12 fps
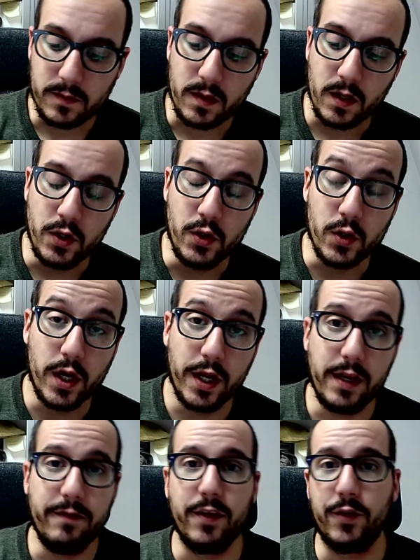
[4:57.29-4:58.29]
you could
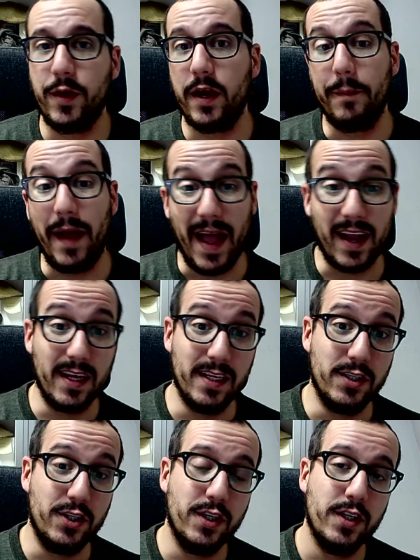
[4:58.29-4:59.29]
even create a
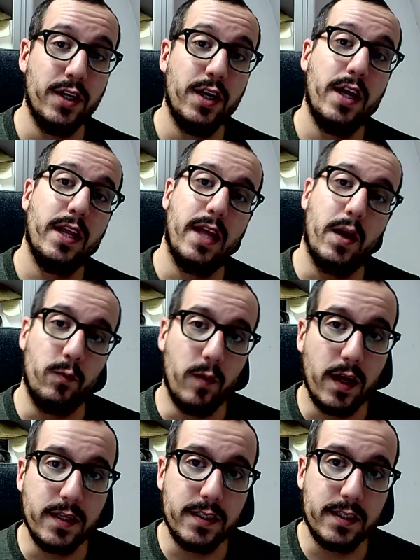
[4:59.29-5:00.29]
package that
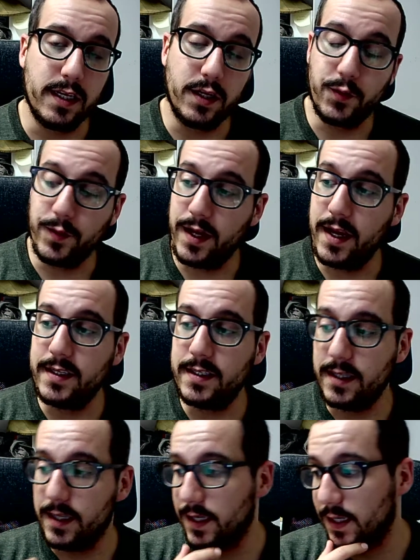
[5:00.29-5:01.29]
runs and creates
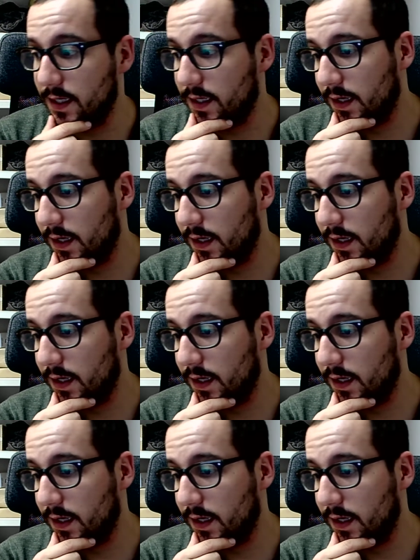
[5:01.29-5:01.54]
the